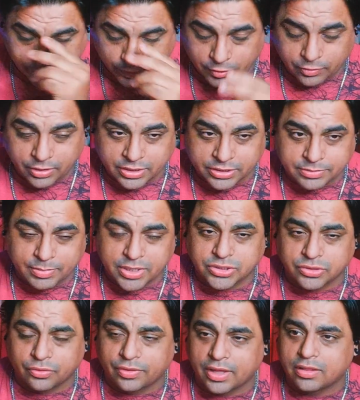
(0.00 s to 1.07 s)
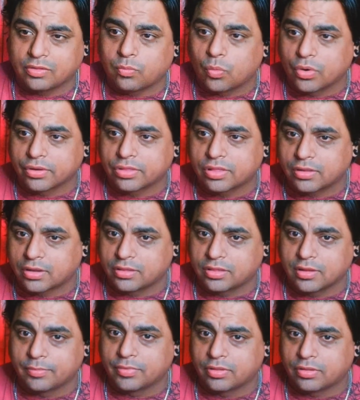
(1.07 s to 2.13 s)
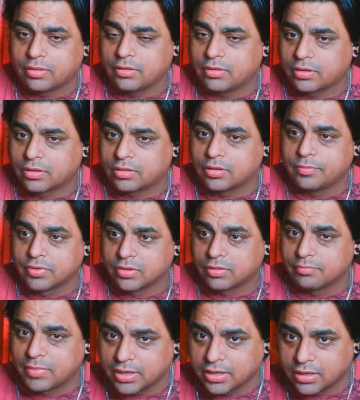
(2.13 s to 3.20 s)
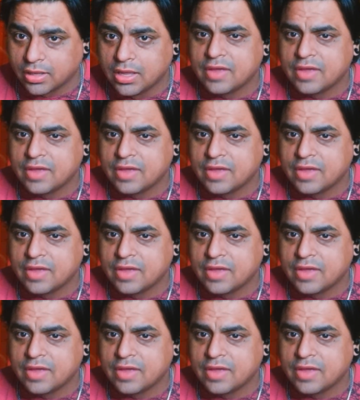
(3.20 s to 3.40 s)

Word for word: you need to make sure that it's worth the consumers the consumers money.